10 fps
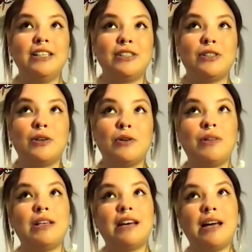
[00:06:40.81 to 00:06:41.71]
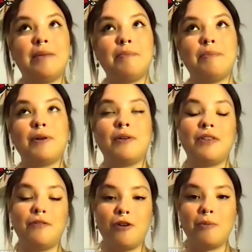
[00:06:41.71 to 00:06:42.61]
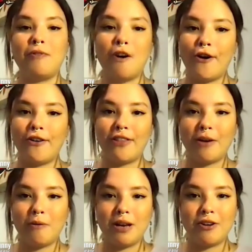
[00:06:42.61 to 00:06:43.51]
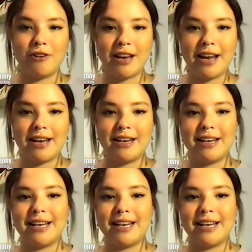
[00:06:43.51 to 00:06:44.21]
so the type or the form of art that we create